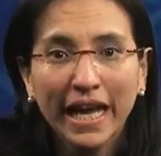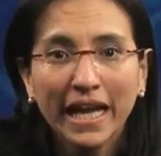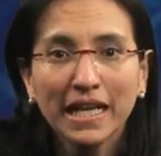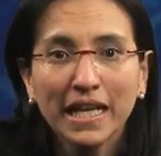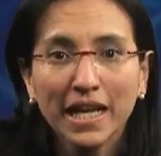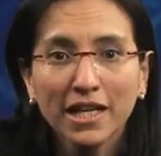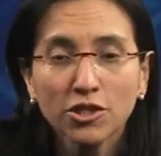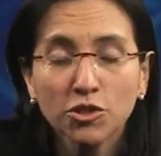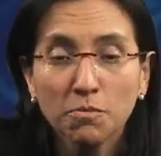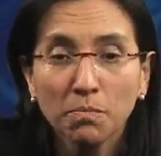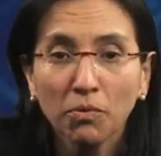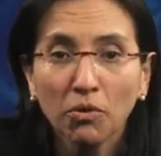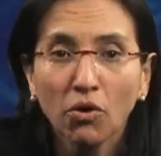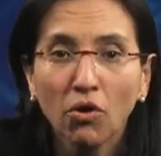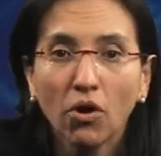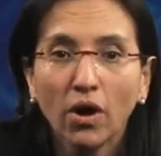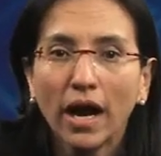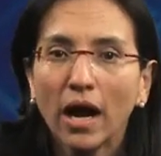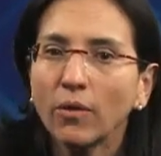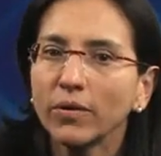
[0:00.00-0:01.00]
and
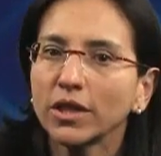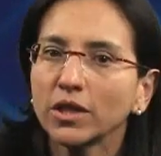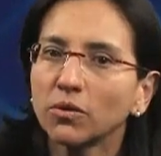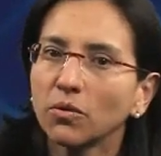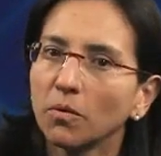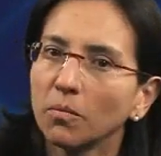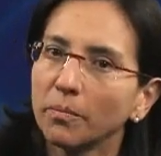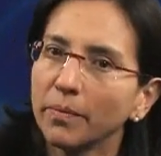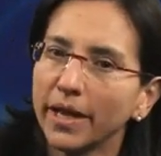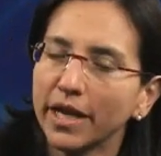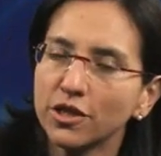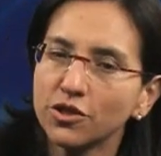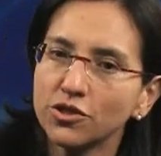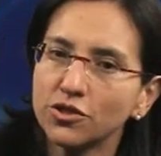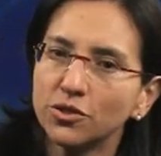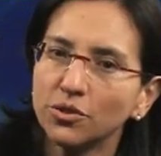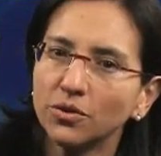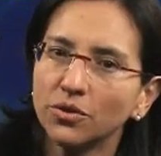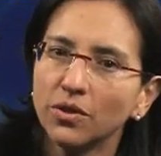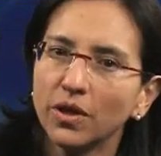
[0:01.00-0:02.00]
explore how it
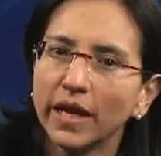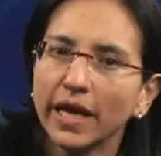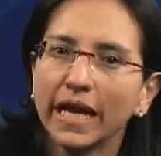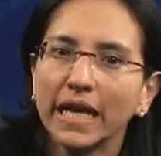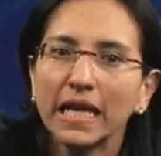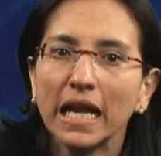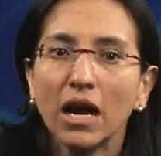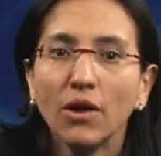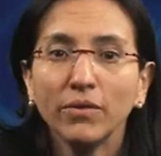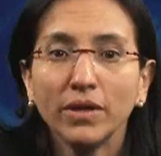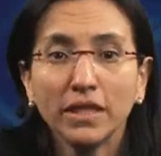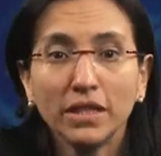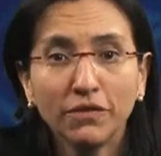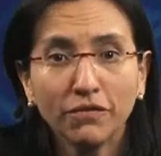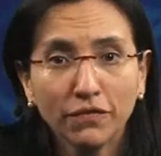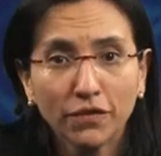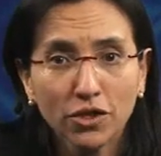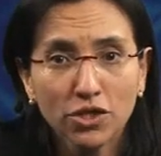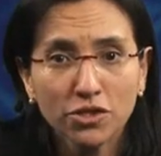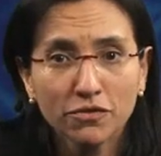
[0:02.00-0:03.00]
compares to and how it
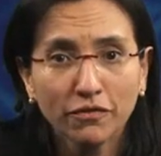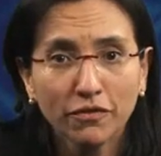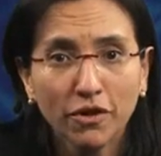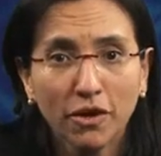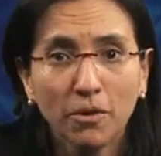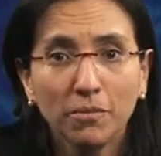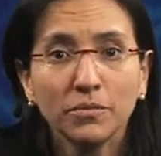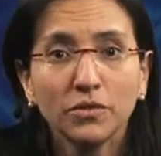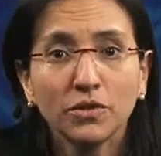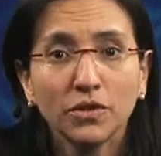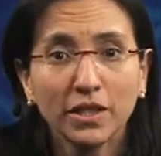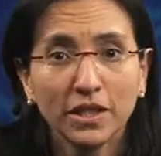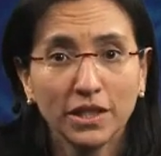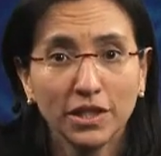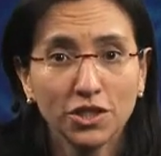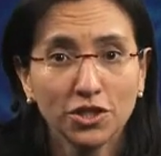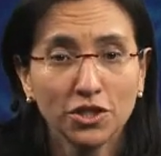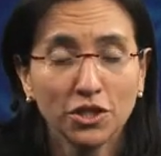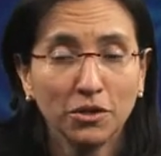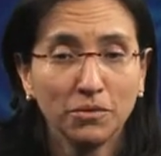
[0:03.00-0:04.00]
differs from
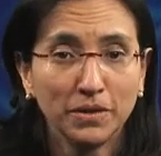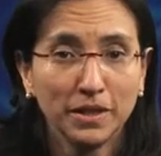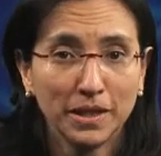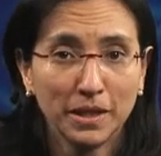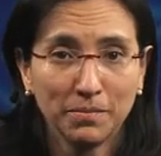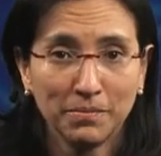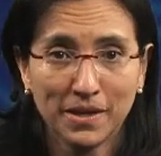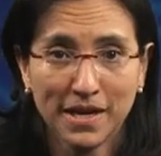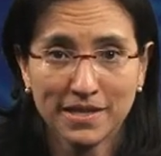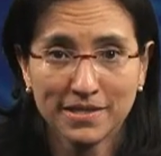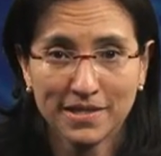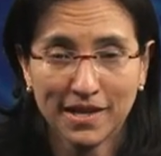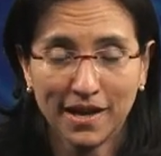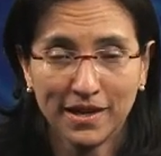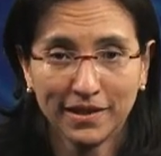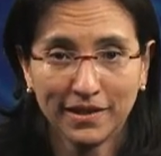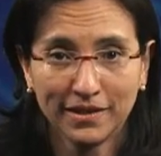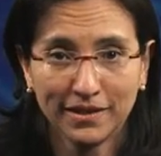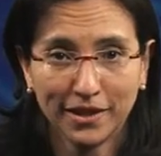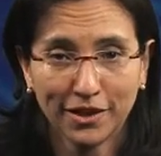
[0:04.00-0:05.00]
traditional enterprise
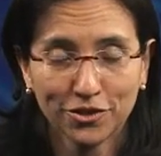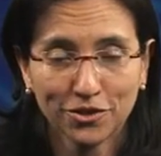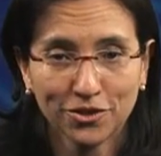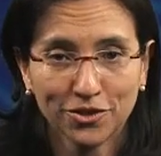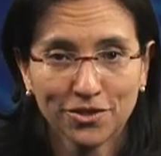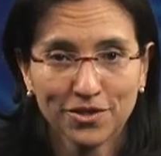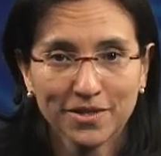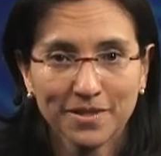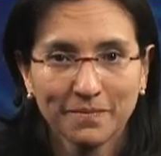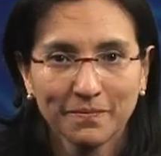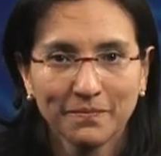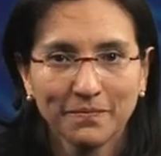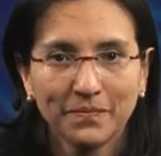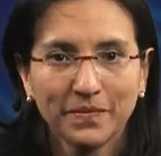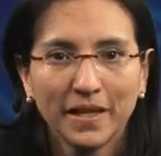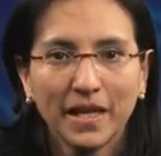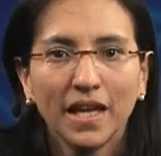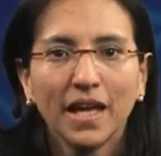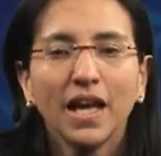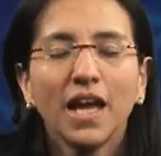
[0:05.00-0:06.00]
architectures.
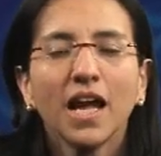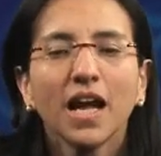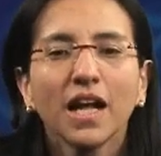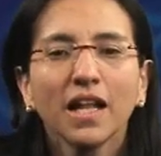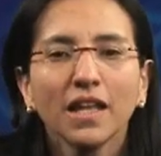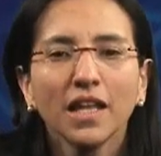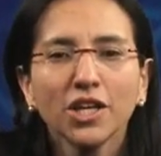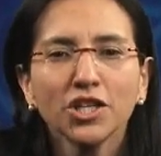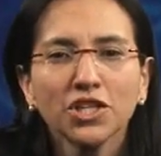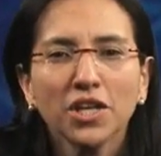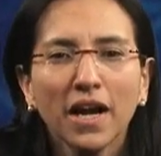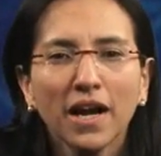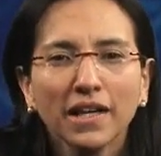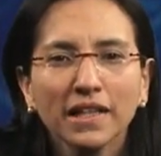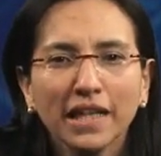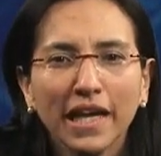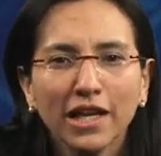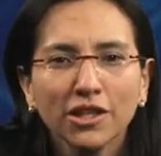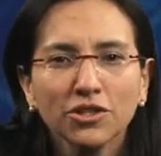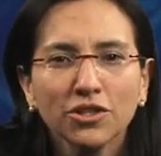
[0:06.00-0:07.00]
Cluster
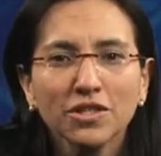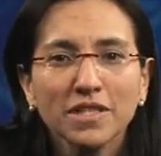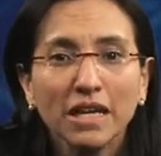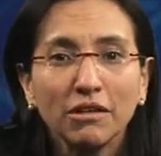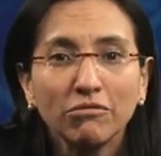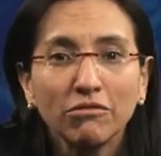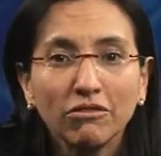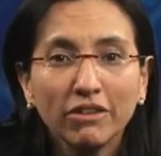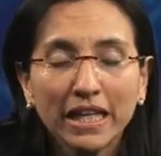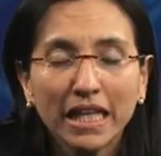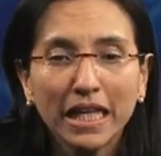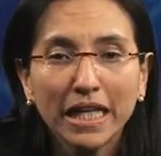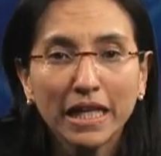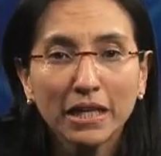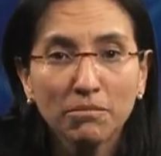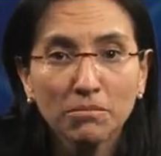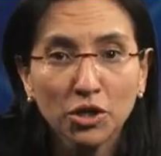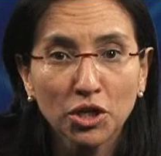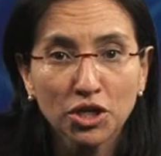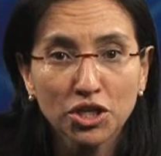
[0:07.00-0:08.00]
architectures are
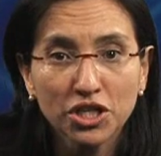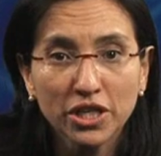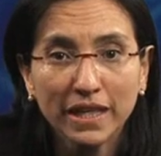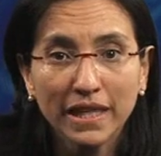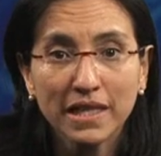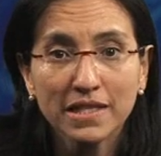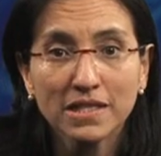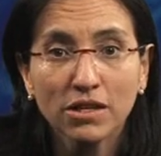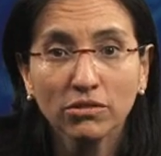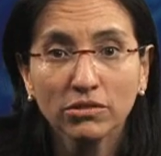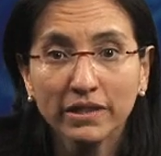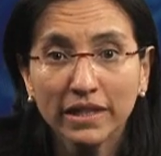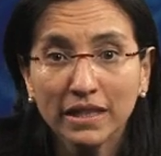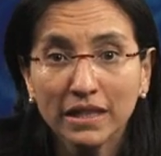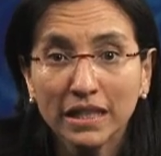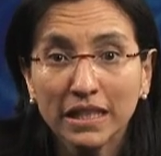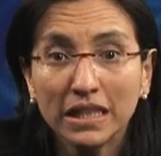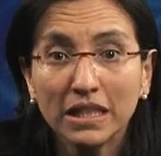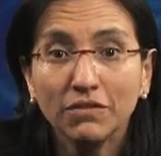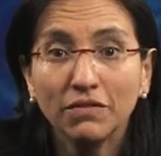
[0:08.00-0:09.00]
really emerging as
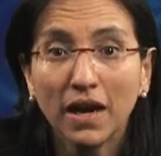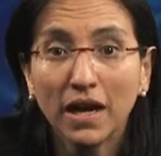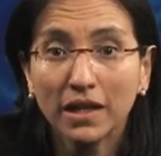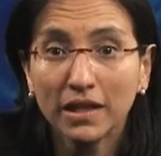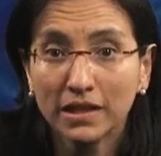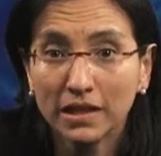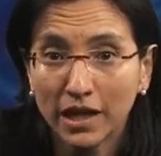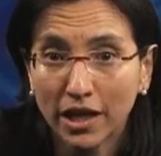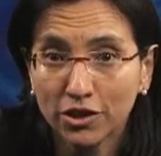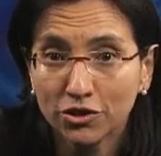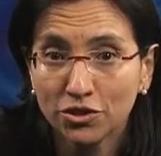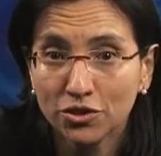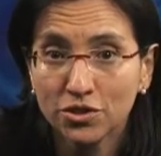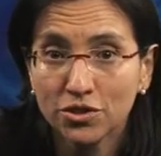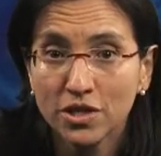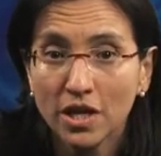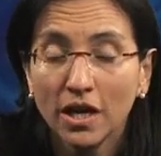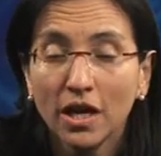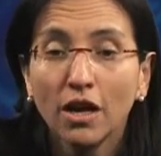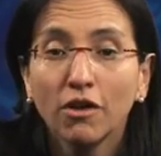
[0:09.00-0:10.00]
alternative
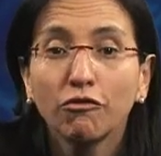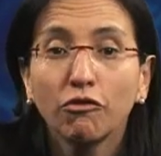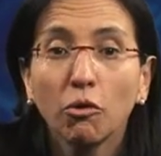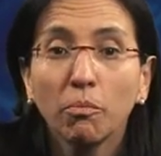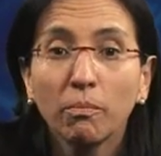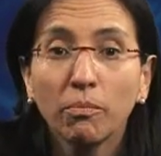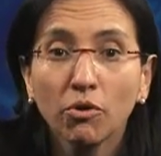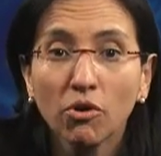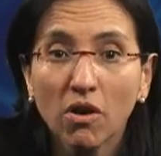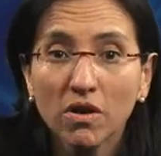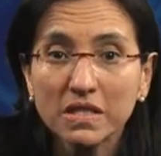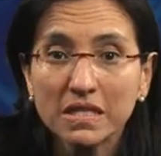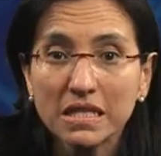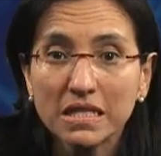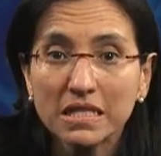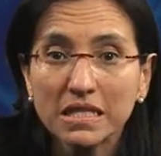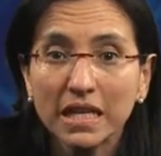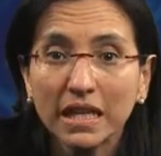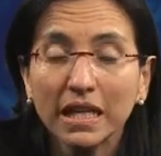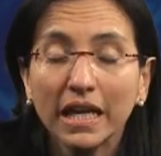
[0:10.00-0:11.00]
architectures for
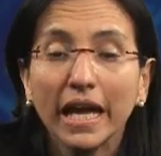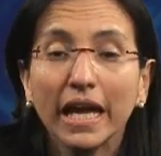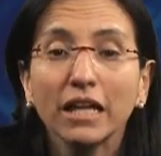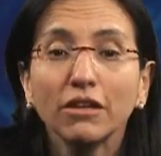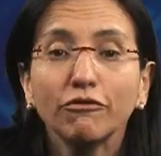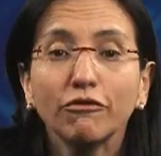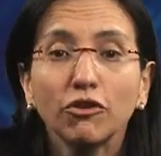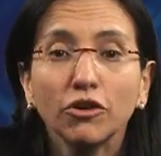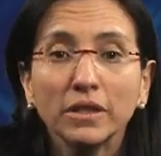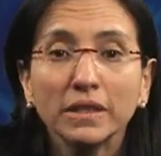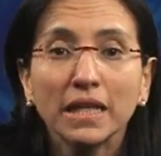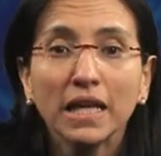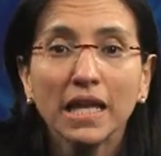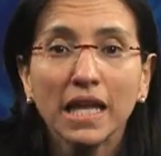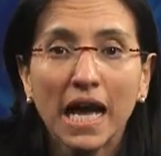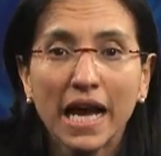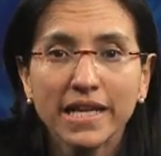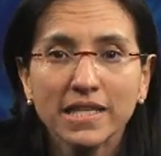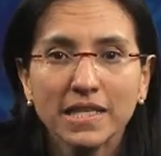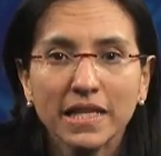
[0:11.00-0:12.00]
processing and for
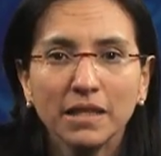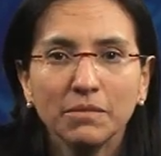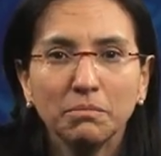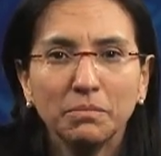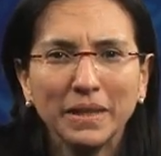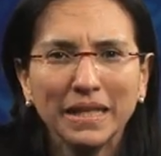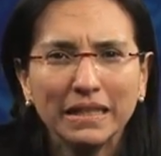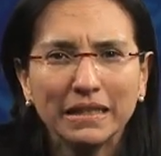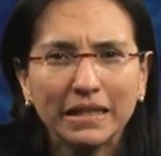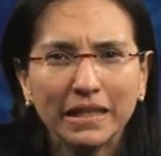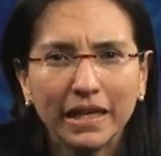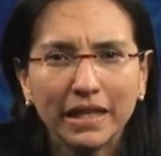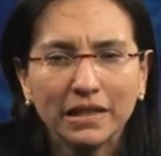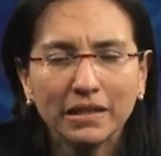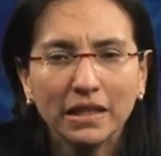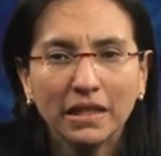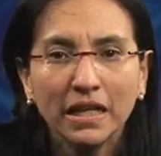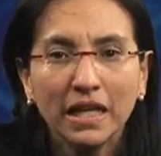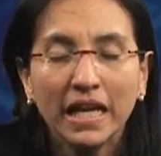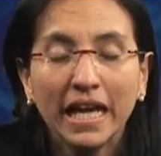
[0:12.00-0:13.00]
analyzing big
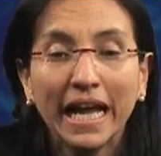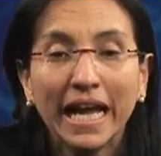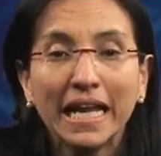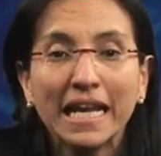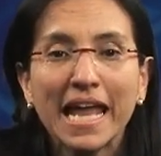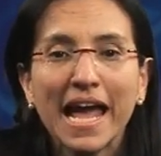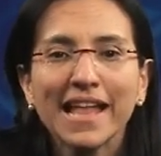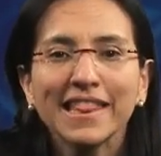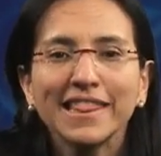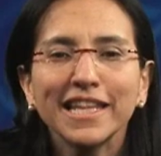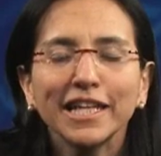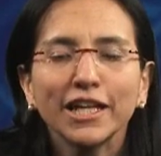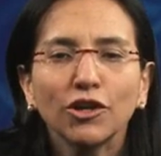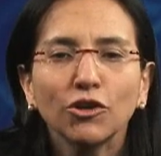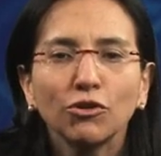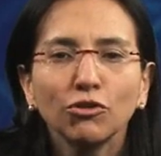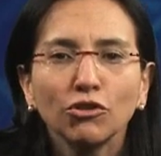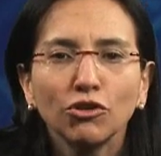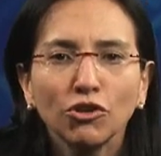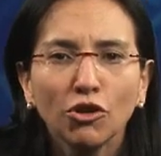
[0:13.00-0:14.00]
data and at the
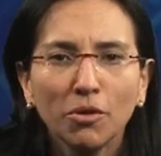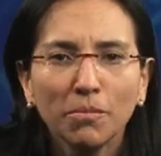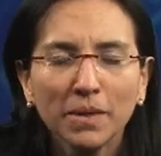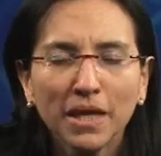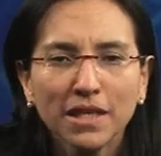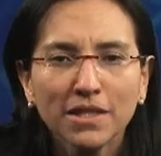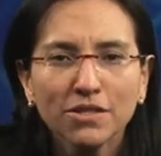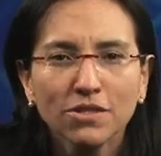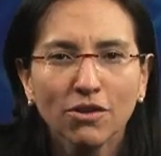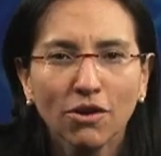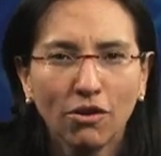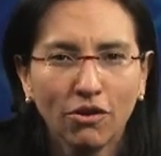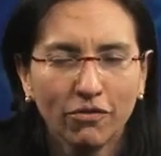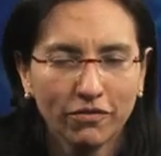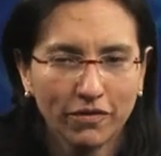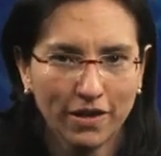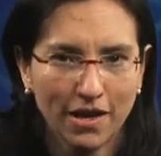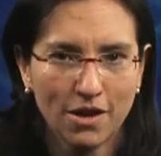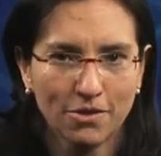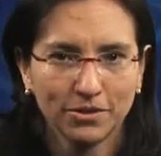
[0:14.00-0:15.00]
economics
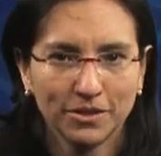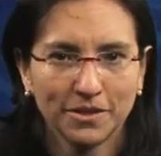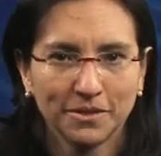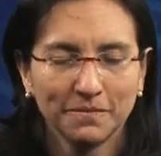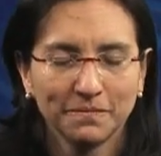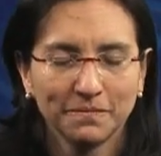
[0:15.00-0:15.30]
of cloud.